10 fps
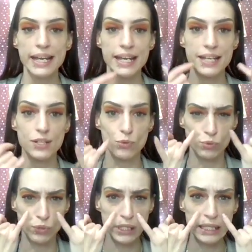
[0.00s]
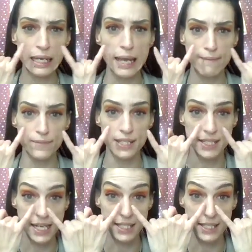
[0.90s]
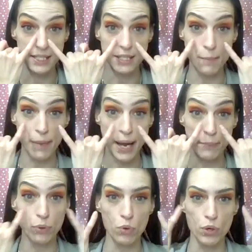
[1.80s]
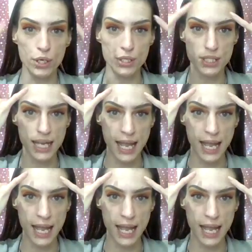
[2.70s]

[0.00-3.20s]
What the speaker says: it really emphasizes my pores